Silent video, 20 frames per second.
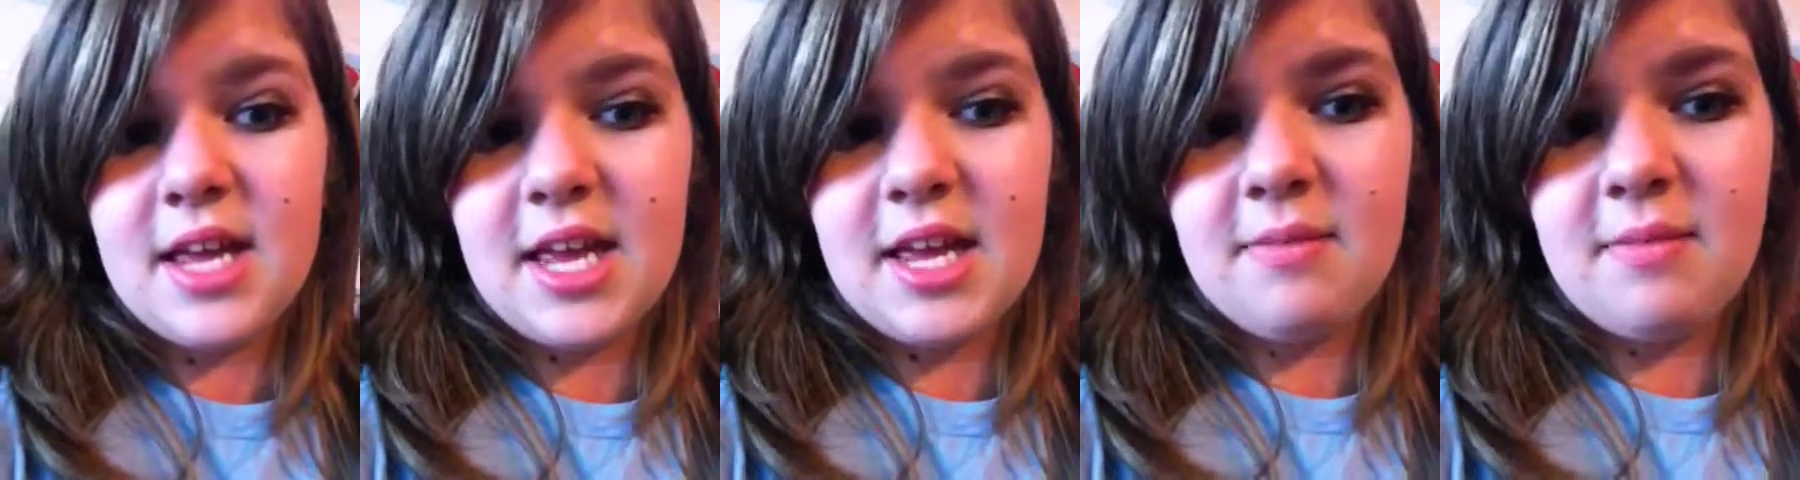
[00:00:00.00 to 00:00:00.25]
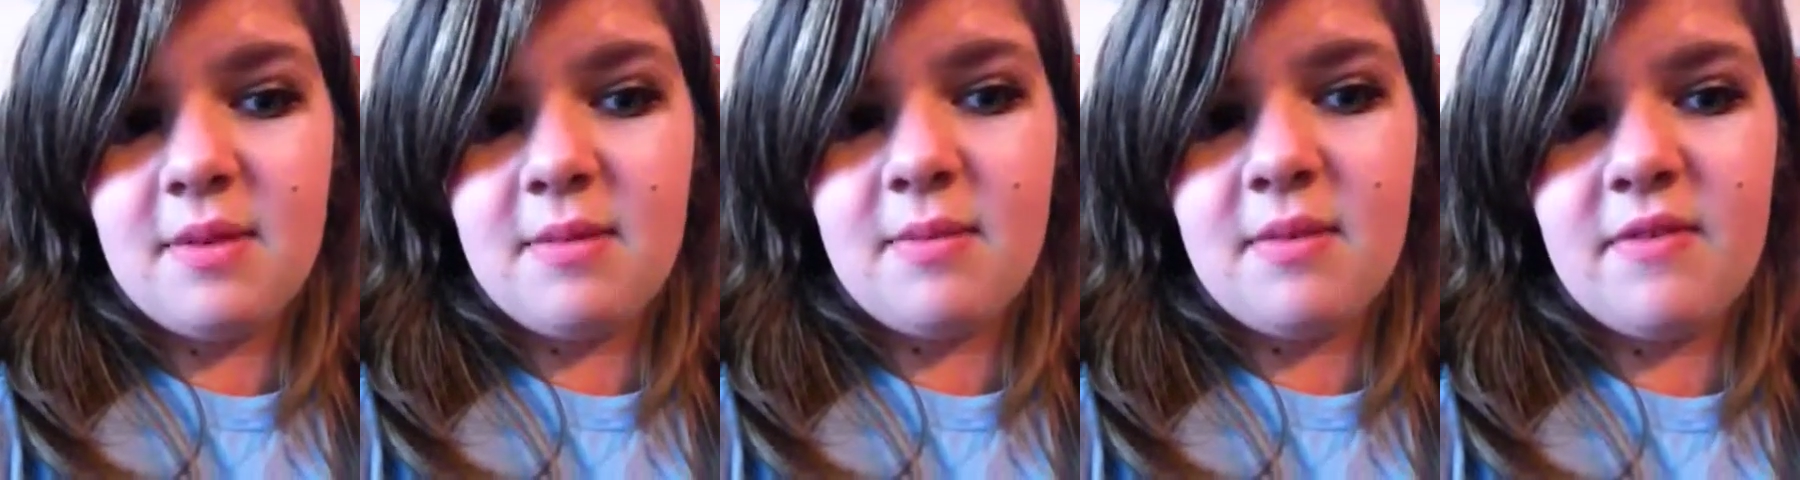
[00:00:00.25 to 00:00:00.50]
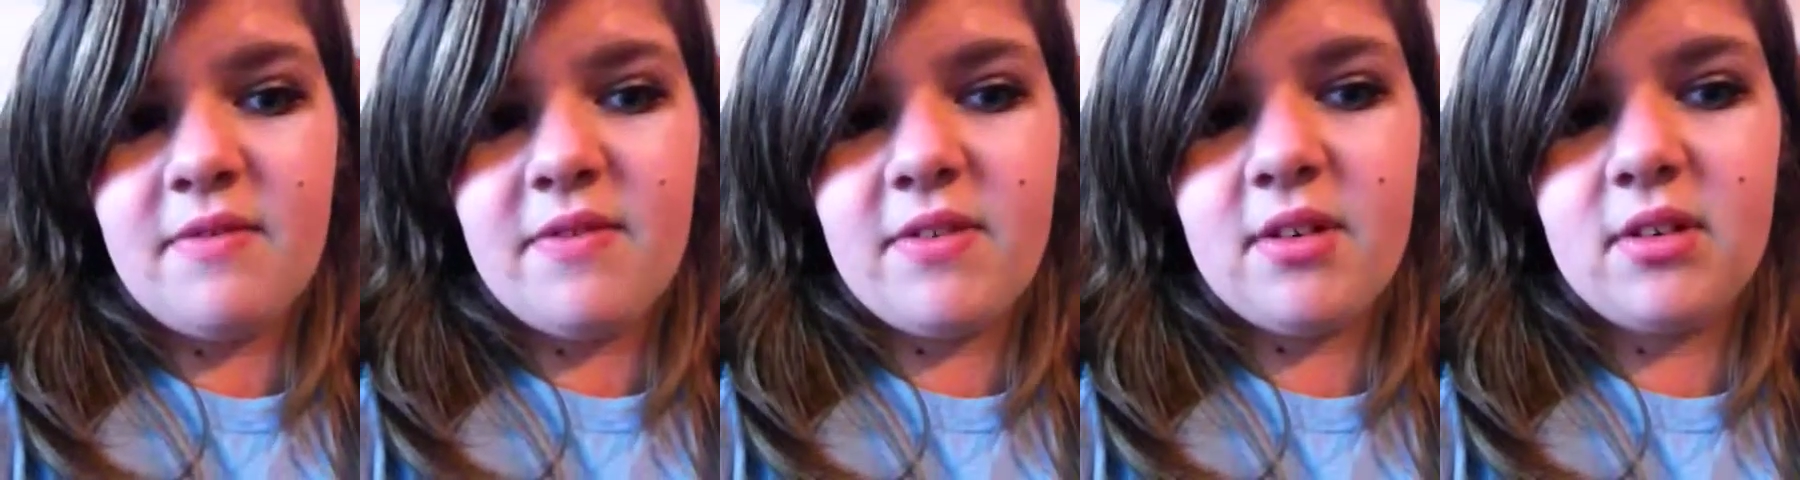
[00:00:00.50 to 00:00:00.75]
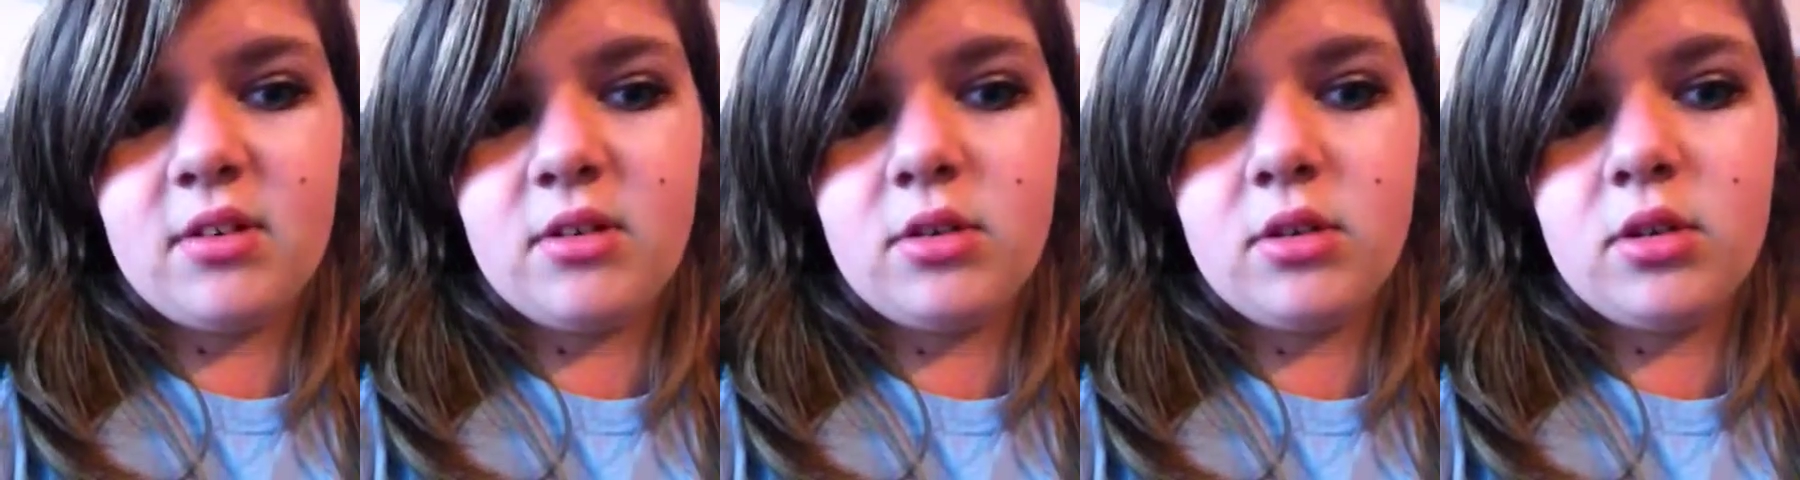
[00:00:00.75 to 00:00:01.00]
It made me
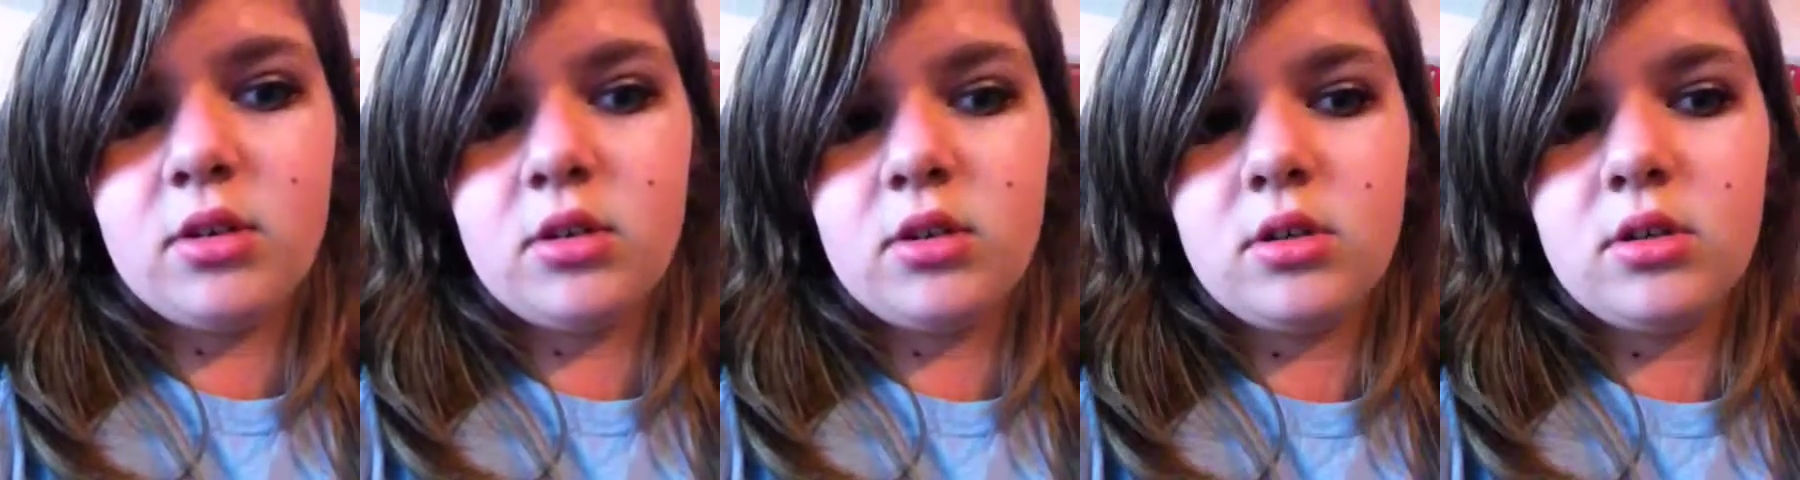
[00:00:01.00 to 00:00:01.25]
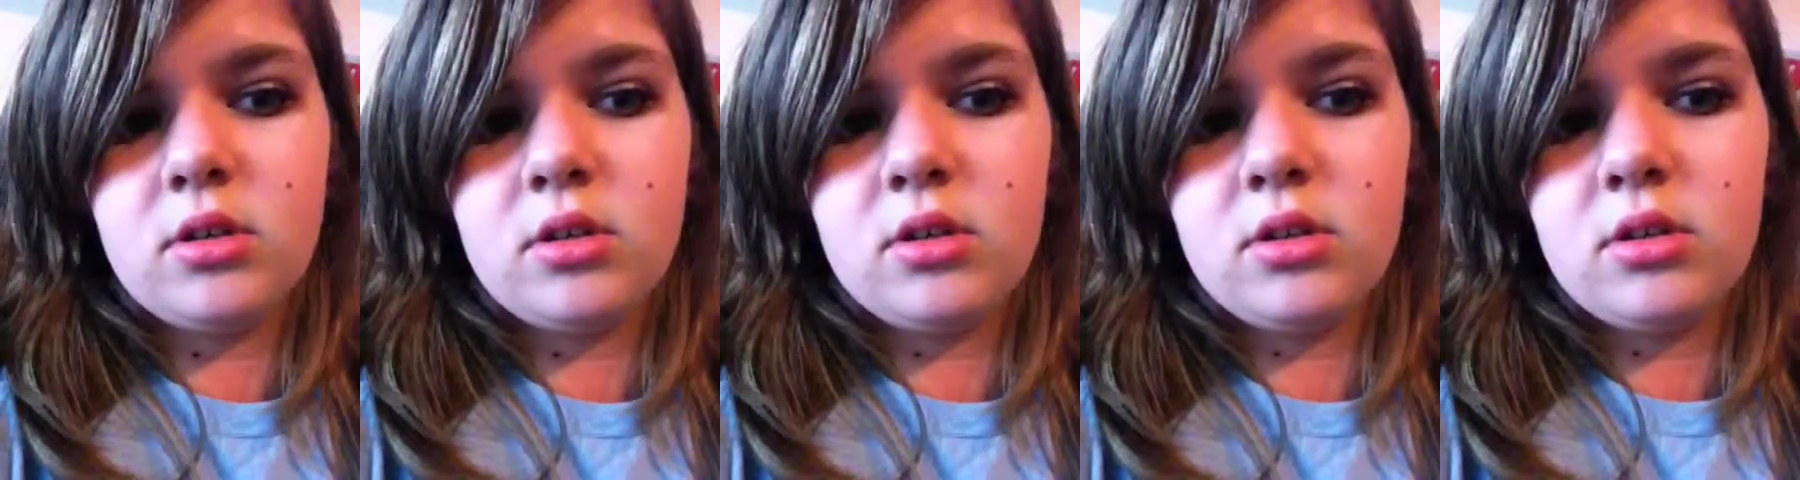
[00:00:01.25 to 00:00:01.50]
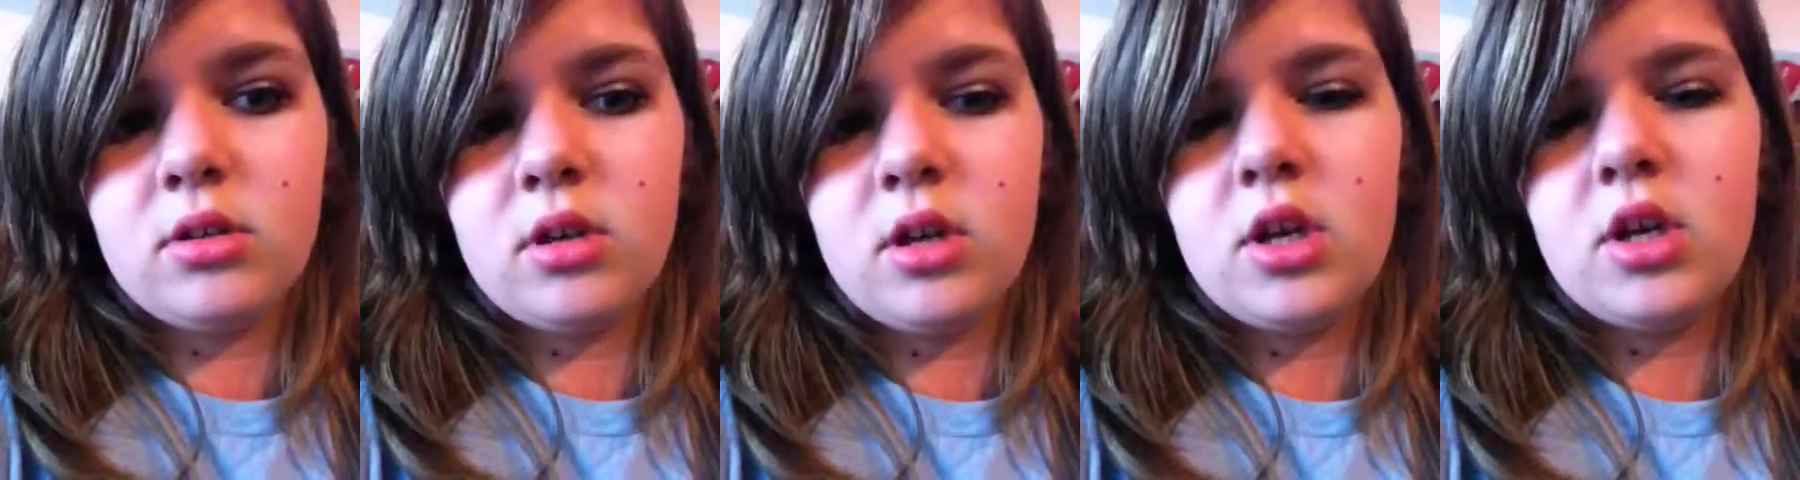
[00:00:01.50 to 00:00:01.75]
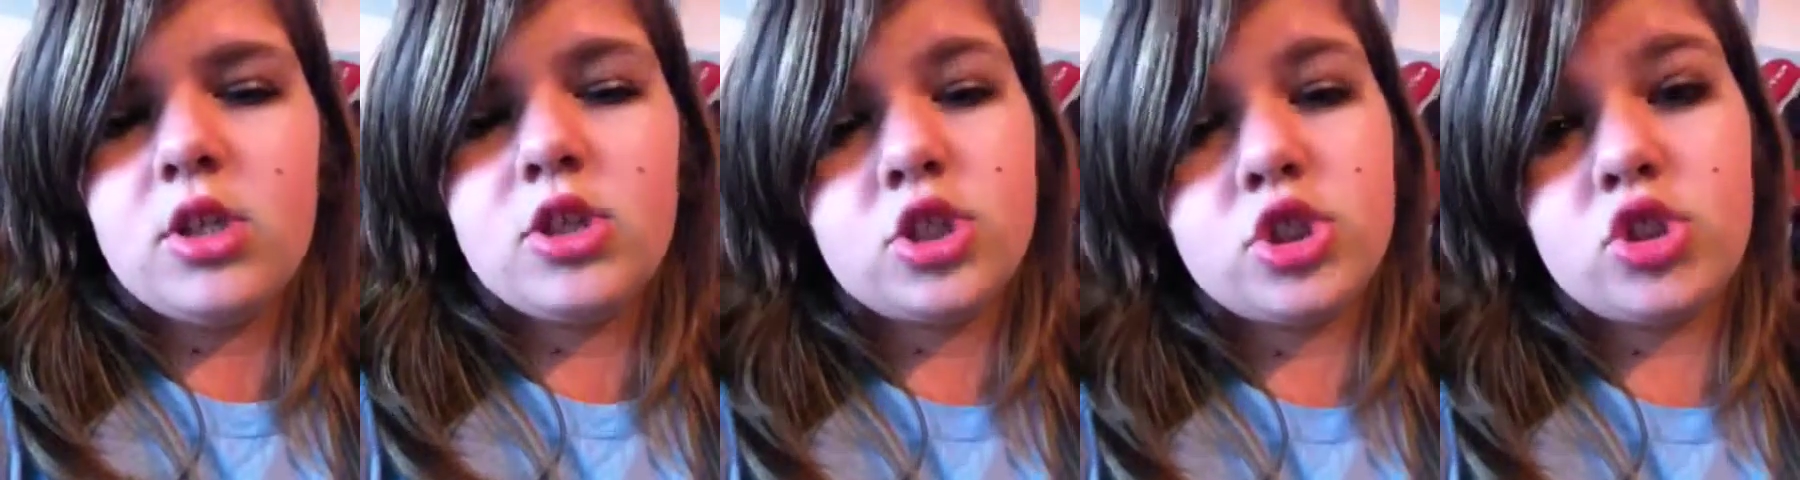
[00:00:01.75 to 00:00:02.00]
feel
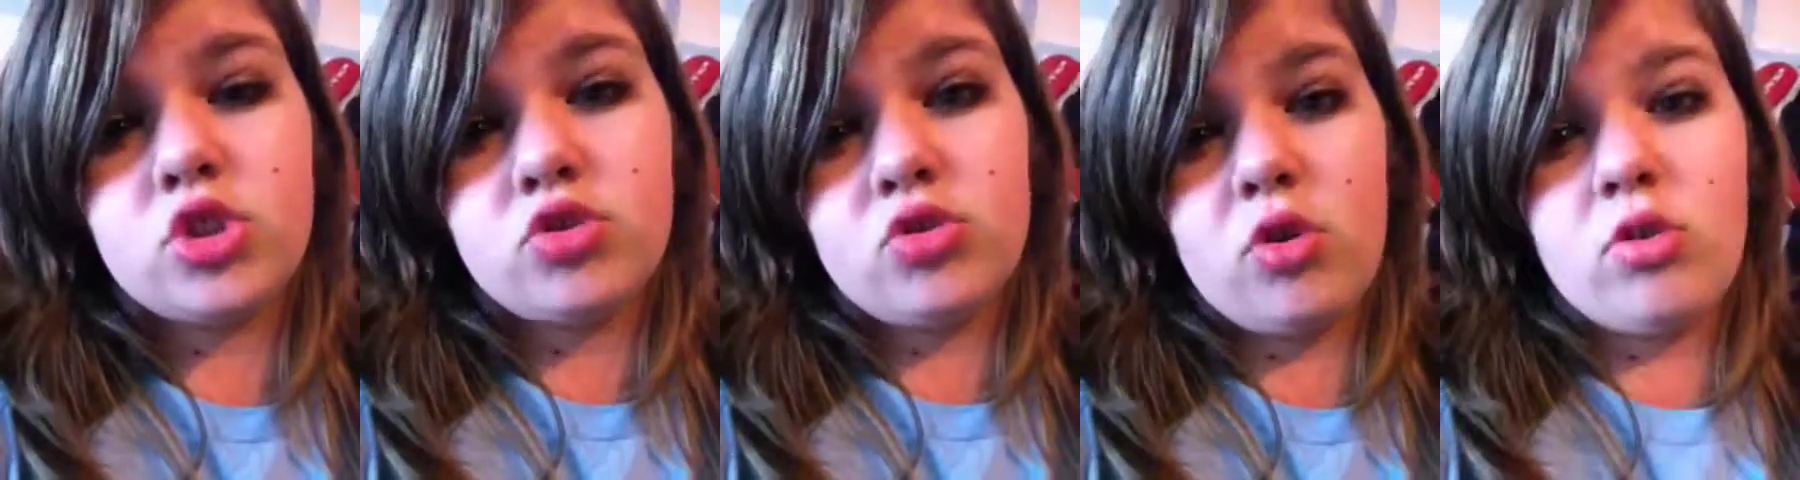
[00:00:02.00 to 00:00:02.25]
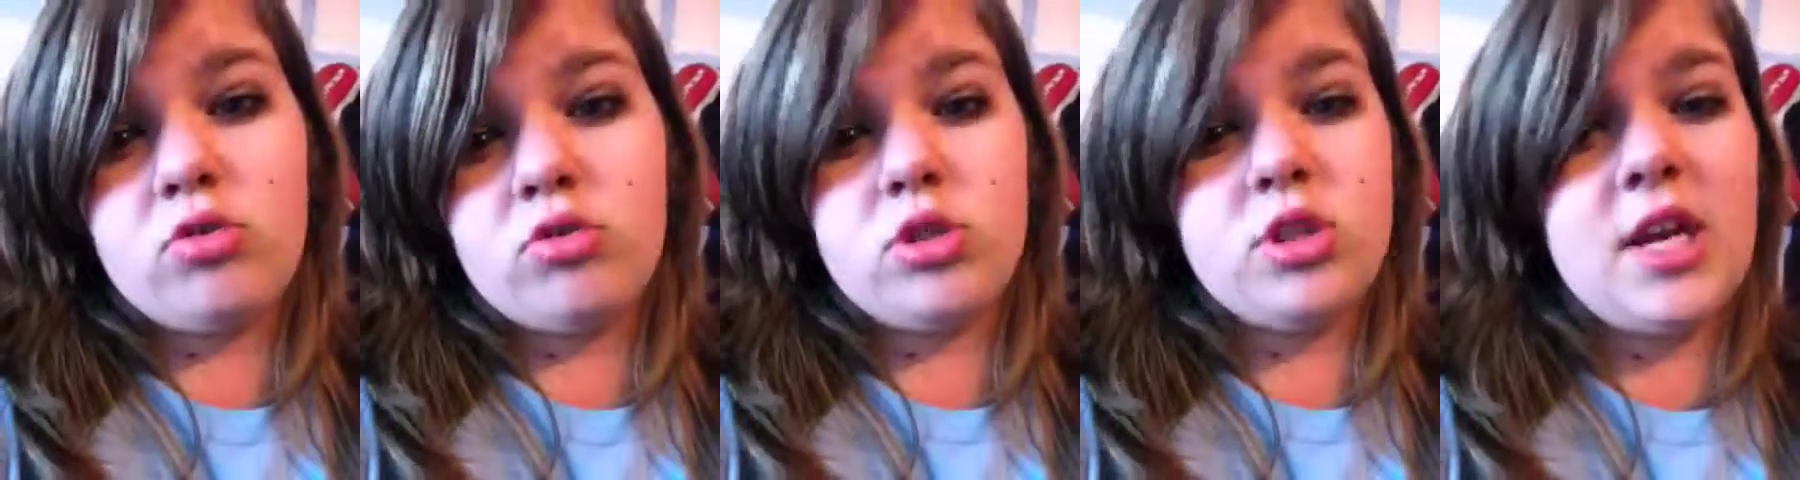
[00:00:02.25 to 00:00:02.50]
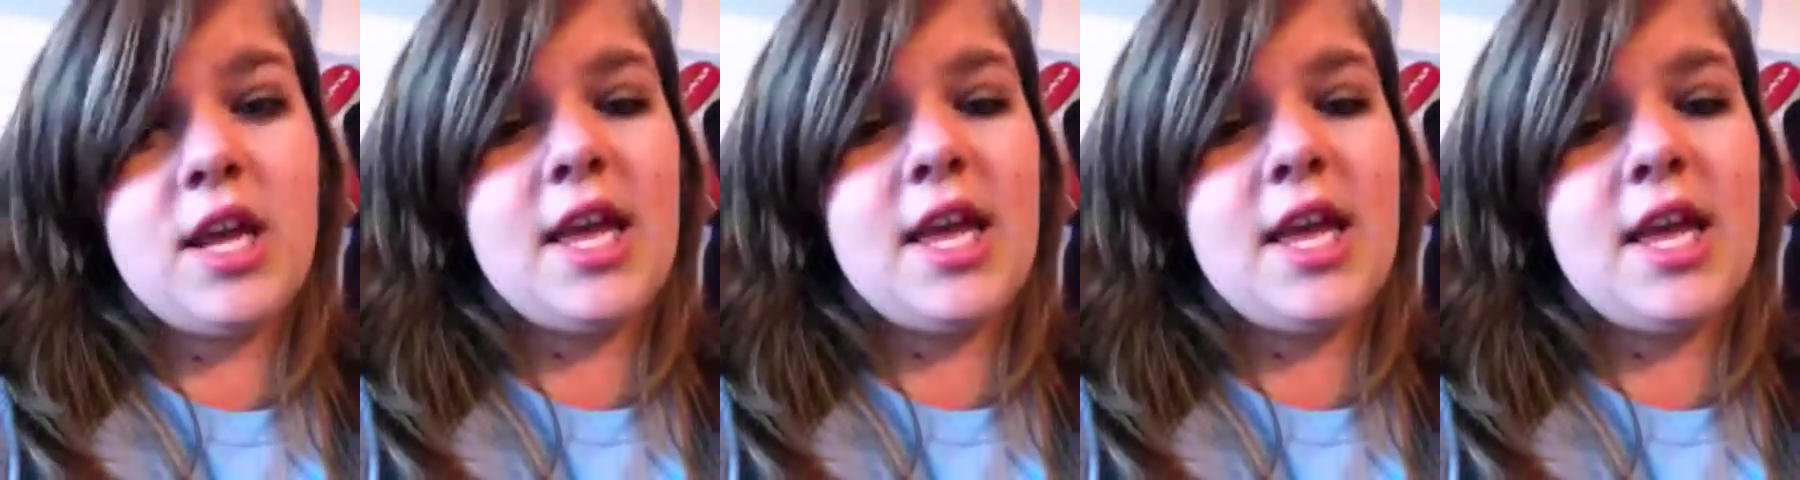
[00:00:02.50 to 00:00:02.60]
strange.